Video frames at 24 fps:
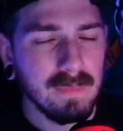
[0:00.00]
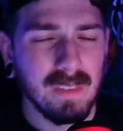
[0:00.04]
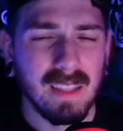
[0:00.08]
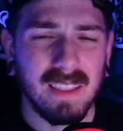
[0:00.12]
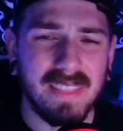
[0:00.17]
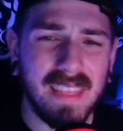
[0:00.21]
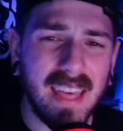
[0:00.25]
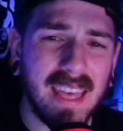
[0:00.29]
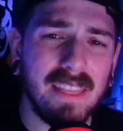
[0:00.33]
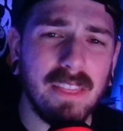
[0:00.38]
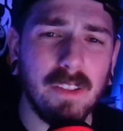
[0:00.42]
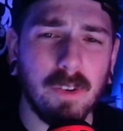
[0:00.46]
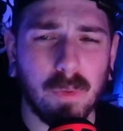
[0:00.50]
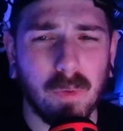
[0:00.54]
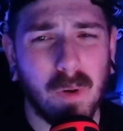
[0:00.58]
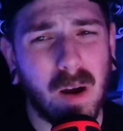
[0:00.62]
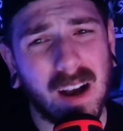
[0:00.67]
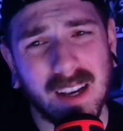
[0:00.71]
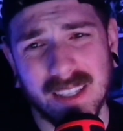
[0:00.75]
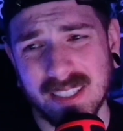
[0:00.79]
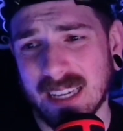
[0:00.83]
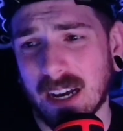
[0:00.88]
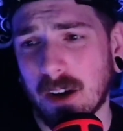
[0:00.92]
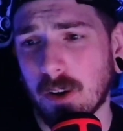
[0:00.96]
Then the
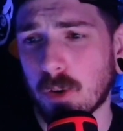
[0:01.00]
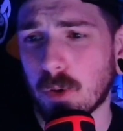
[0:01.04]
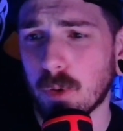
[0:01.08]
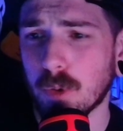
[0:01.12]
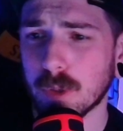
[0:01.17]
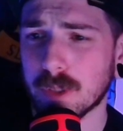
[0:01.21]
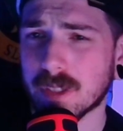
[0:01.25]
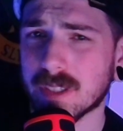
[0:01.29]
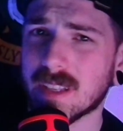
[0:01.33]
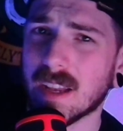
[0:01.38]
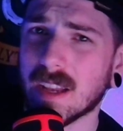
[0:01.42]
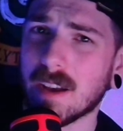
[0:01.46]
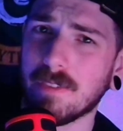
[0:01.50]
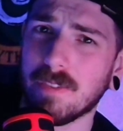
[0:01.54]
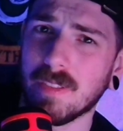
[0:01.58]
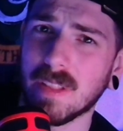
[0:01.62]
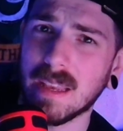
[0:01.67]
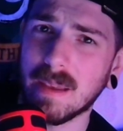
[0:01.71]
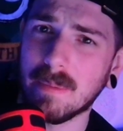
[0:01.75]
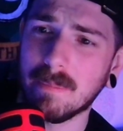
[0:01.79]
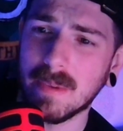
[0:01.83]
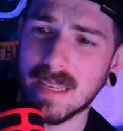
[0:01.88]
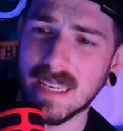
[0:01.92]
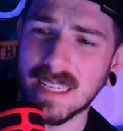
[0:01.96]
Ra's al Ghul stuff,
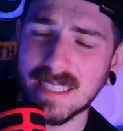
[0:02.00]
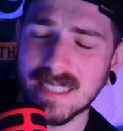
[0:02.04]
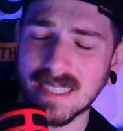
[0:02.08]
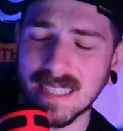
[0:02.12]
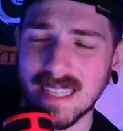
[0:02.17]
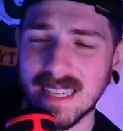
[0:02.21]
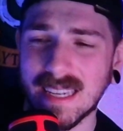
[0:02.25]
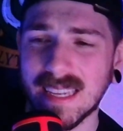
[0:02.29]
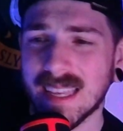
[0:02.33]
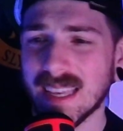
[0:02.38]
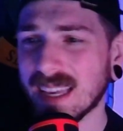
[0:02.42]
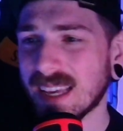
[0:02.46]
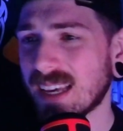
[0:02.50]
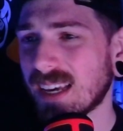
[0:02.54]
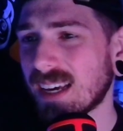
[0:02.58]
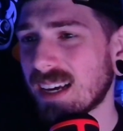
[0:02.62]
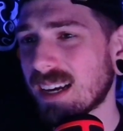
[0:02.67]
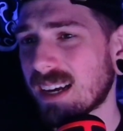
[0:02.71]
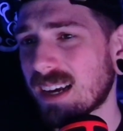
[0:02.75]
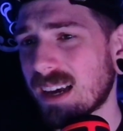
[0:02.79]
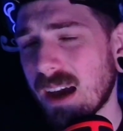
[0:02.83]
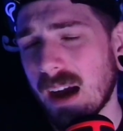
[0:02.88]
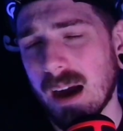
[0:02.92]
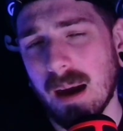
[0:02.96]
Liam Neeson.
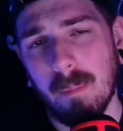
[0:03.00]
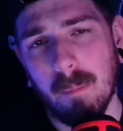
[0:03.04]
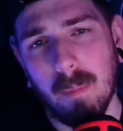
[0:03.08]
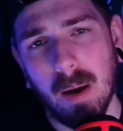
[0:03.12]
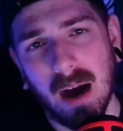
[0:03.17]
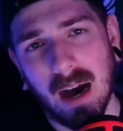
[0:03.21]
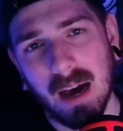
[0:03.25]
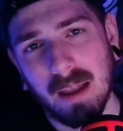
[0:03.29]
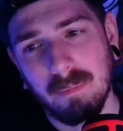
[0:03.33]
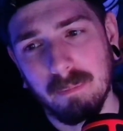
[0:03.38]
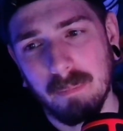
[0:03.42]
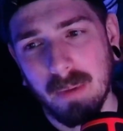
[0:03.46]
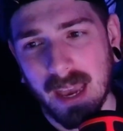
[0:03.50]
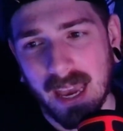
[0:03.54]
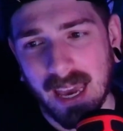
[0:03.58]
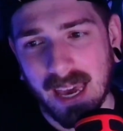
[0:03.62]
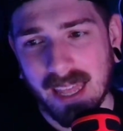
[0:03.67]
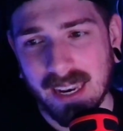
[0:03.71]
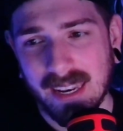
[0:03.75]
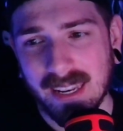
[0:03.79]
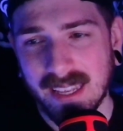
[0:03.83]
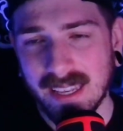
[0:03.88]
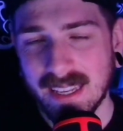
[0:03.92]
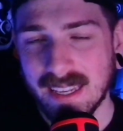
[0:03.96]
Come on,
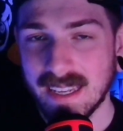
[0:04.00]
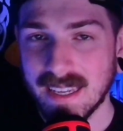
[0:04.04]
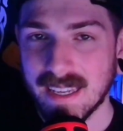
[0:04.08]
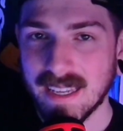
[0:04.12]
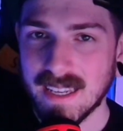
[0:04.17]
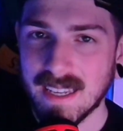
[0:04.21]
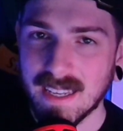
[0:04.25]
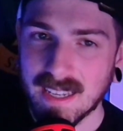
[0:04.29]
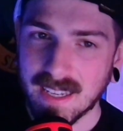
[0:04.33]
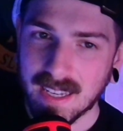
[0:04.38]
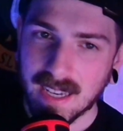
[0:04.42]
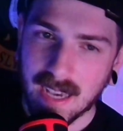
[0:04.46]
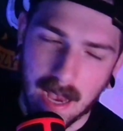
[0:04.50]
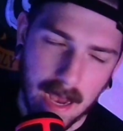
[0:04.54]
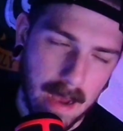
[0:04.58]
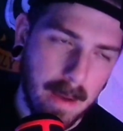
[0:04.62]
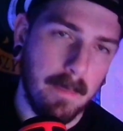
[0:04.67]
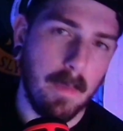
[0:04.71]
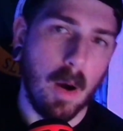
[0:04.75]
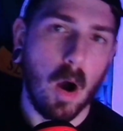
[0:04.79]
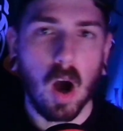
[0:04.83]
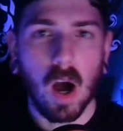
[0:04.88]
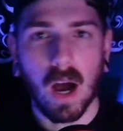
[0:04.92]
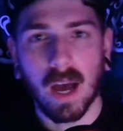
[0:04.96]
man.
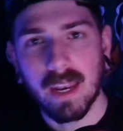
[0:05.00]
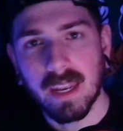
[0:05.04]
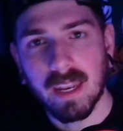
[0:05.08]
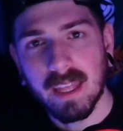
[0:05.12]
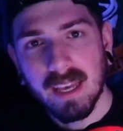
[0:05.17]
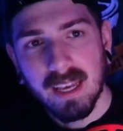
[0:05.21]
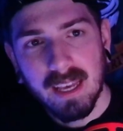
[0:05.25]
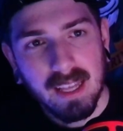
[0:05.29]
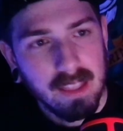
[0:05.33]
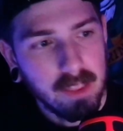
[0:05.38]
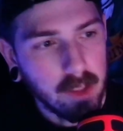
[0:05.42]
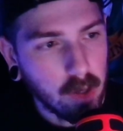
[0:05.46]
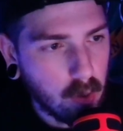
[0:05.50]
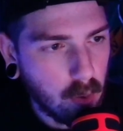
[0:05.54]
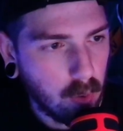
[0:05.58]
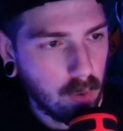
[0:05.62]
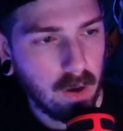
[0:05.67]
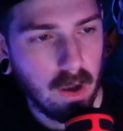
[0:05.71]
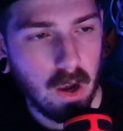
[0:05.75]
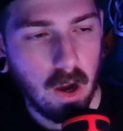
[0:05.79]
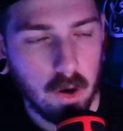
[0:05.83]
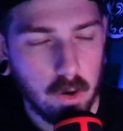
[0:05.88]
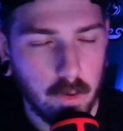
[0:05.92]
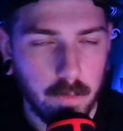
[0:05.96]
Come on. The
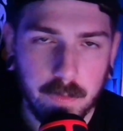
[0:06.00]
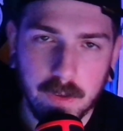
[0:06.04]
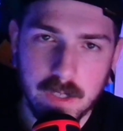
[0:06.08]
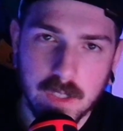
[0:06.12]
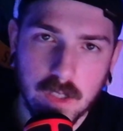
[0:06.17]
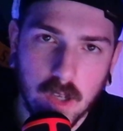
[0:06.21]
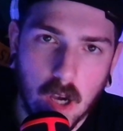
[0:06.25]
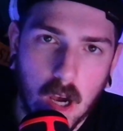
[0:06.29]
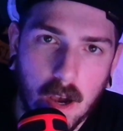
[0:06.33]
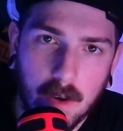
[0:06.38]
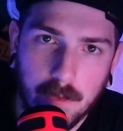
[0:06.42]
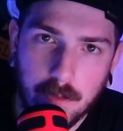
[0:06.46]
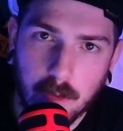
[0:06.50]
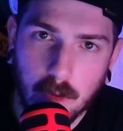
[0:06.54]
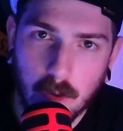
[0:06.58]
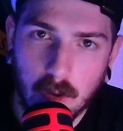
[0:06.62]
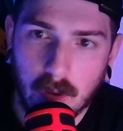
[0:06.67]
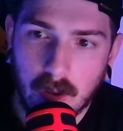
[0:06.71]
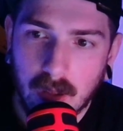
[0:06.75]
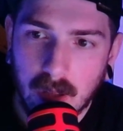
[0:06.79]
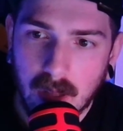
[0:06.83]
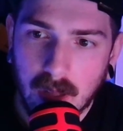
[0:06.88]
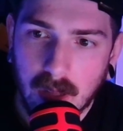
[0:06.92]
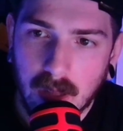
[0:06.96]
choreography's
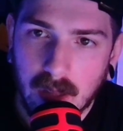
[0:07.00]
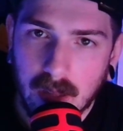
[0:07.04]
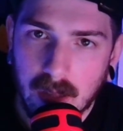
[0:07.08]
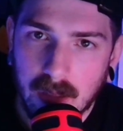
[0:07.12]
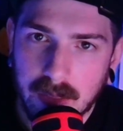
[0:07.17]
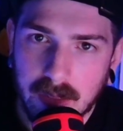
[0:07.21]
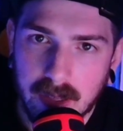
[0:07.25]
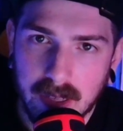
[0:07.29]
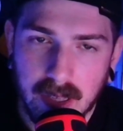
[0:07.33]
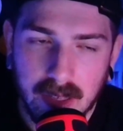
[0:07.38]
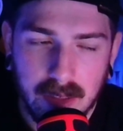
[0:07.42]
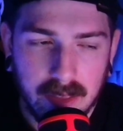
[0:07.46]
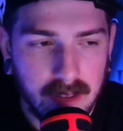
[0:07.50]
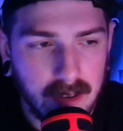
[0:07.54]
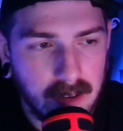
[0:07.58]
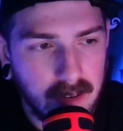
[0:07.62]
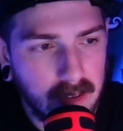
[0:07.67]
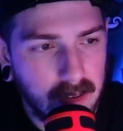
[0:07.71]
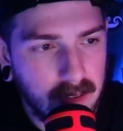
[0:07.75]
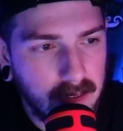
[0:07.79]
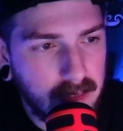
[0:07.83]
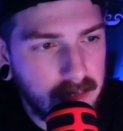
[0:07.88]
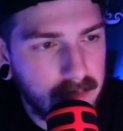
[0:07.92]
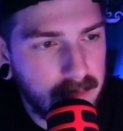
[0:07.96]
awful.
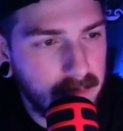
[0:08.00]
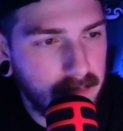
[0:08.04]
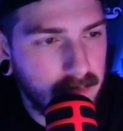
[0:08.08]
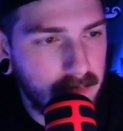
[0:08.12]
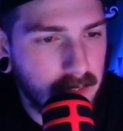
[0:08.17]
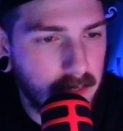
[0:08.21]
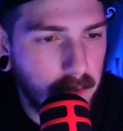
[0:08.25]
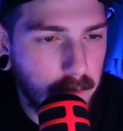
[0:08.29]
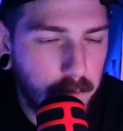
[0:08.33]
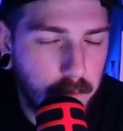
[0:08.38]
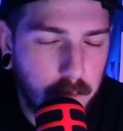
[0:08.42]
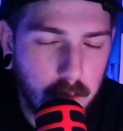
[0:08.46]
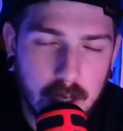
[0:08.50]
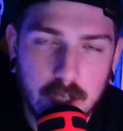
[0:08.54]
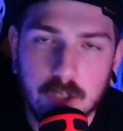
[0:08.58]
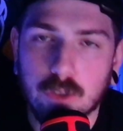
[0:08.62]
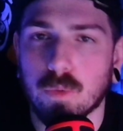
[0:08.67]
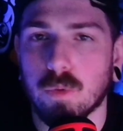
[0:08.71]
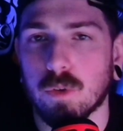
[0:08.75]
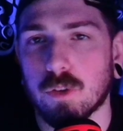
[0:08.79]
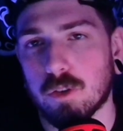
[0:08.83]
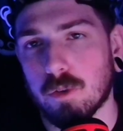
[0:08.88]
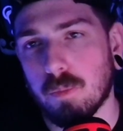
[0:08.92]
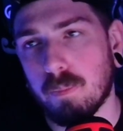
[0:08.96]
The
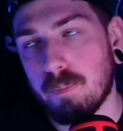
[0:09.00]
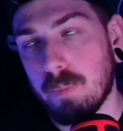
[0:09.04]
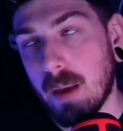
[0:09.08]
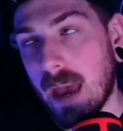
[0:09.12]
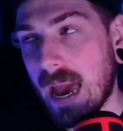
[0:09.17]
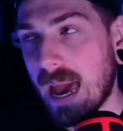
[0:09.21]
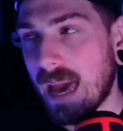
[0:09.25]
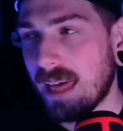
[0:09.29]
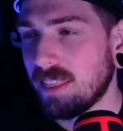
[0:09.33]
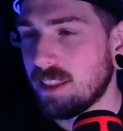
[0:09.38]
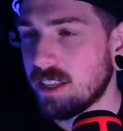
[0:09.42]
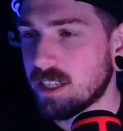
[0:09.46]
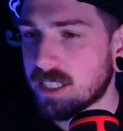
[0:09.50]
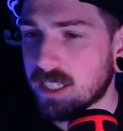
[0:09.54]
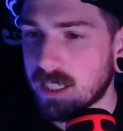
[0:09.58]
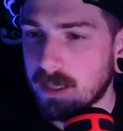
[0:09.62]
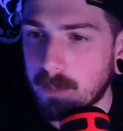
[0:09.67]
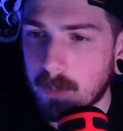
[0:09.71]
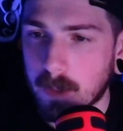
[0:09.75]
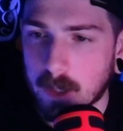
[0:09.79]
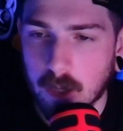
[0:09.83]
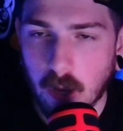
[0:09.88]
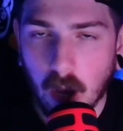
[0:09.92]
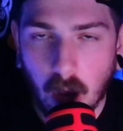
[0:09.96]
visuals are bad. The
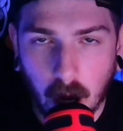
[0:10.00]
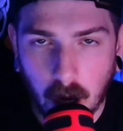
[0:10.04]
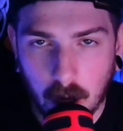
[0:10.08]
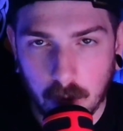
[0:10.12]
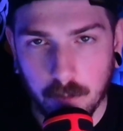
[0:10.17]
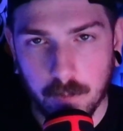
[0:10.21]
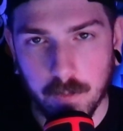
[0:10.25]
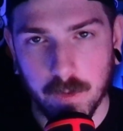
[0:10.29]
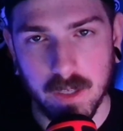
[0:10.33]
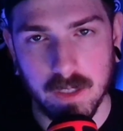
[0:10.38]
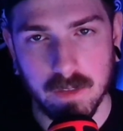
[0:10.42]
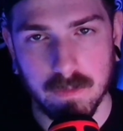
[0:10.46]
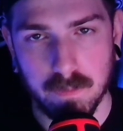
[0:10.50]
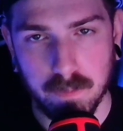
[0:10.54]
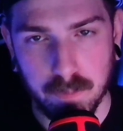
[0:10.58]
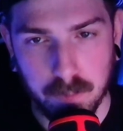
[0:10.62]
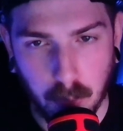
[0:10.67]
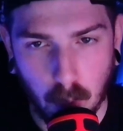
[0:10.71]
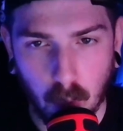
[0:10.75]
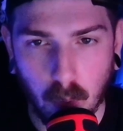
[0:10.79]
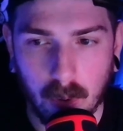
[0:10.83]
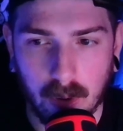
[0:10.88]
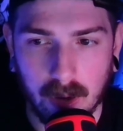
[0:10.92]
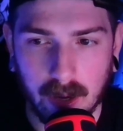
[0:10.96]
cinematography is
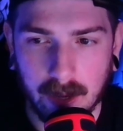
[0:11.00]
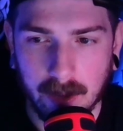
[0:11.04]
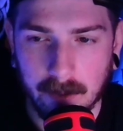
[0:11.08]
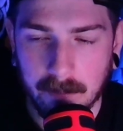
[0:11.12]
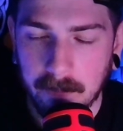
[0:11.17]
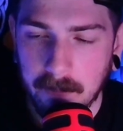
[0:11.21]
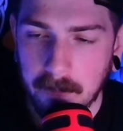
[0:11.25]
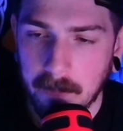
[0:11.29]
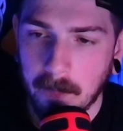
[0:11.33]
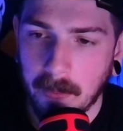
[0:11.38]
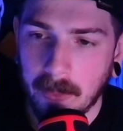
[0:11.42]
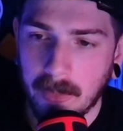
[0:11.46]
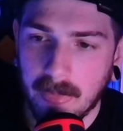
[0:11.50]
boring.